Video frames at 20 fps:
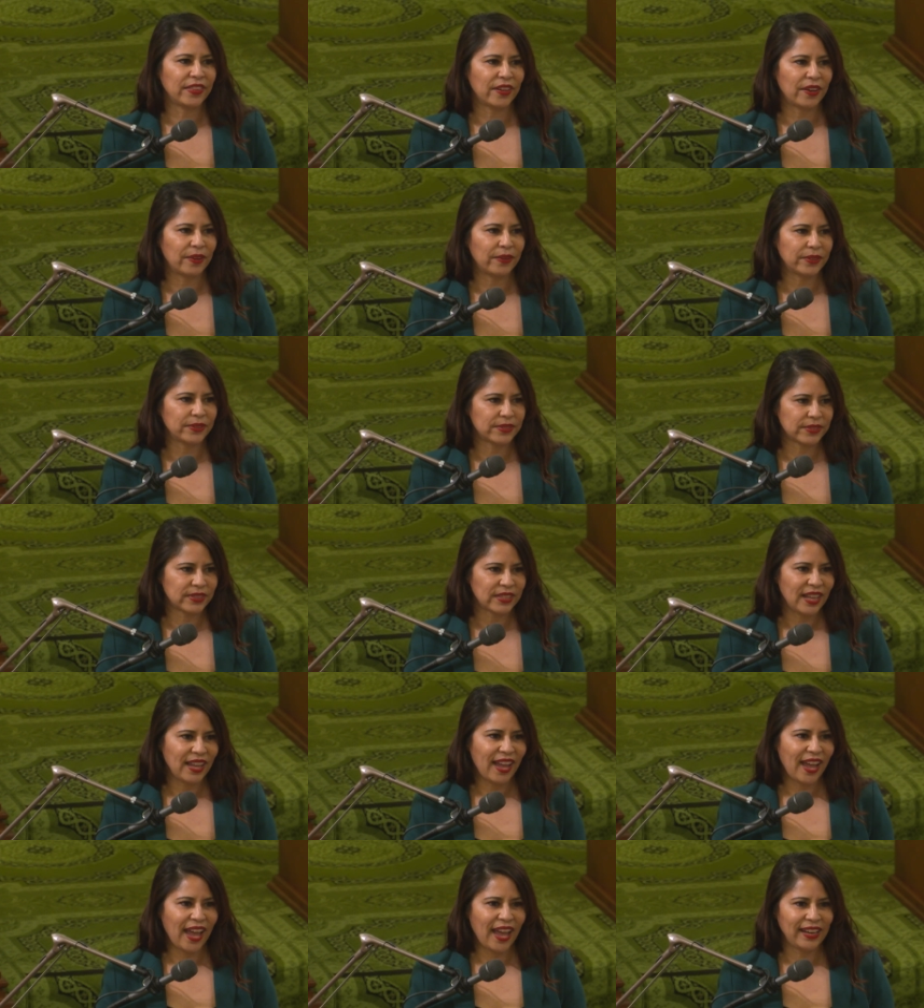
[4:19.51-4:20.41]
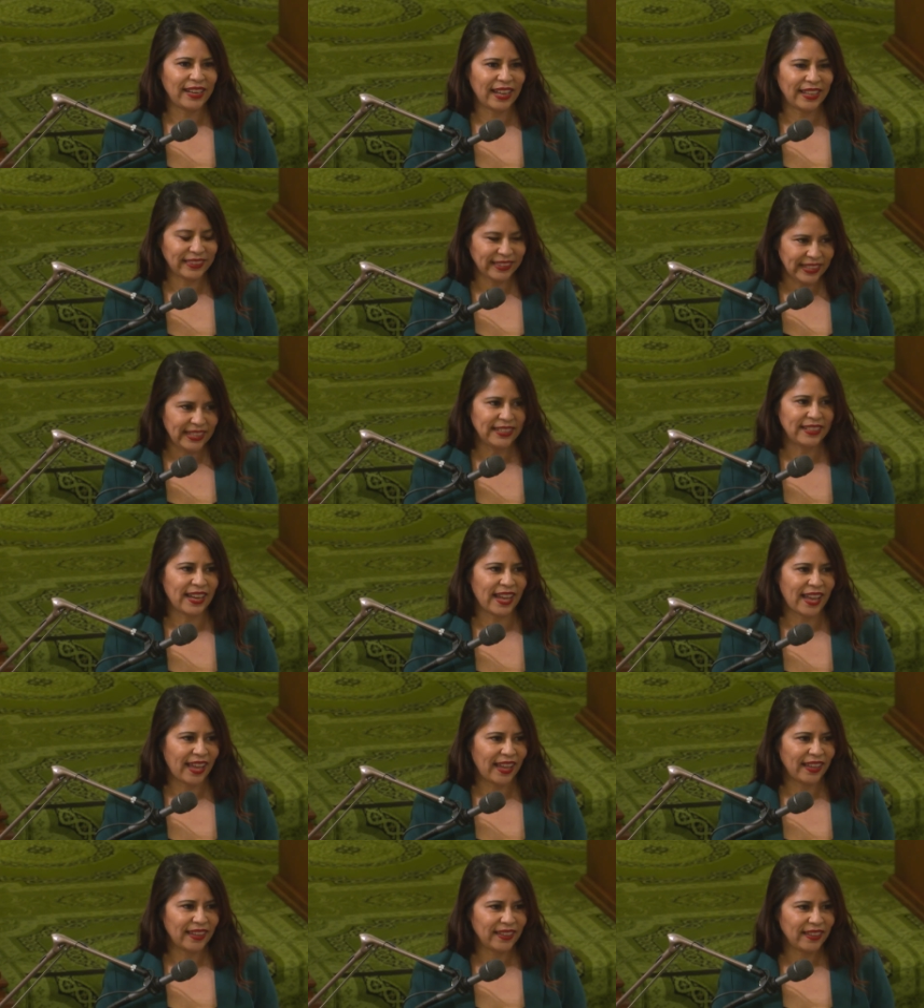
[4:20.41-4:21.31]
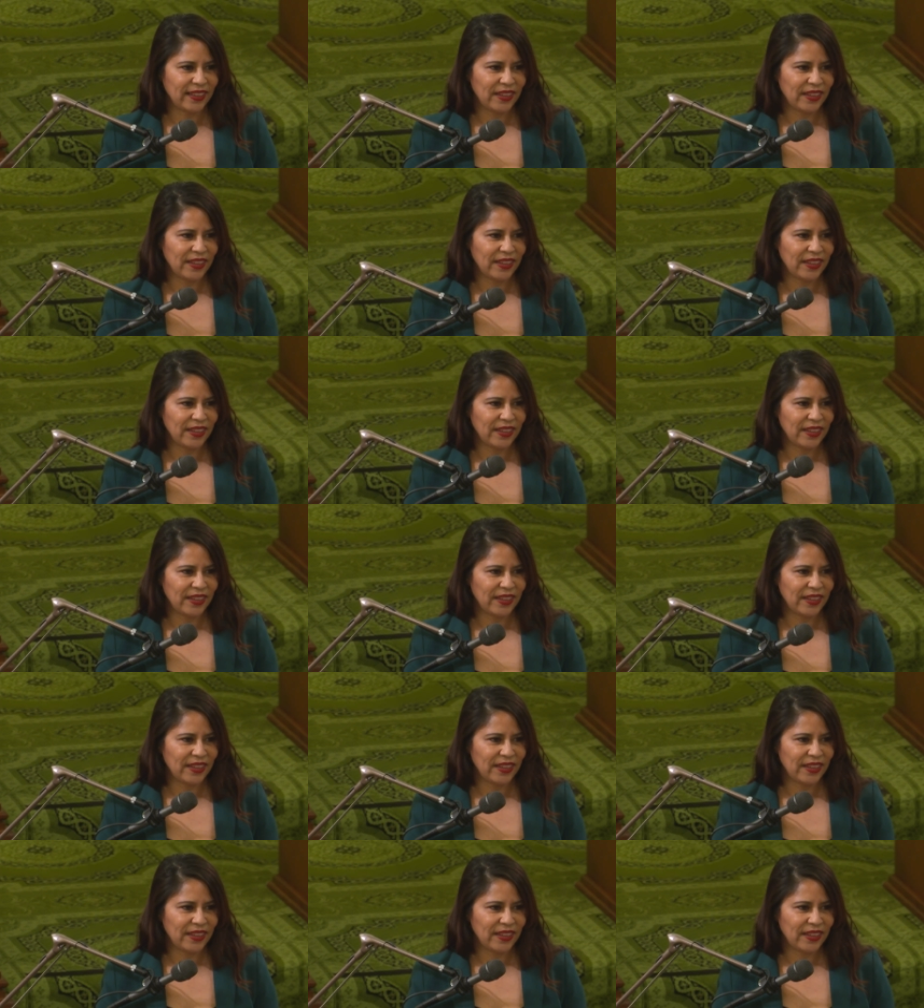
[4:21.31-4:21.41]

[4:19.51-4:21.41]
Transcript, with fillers: those, a Latina,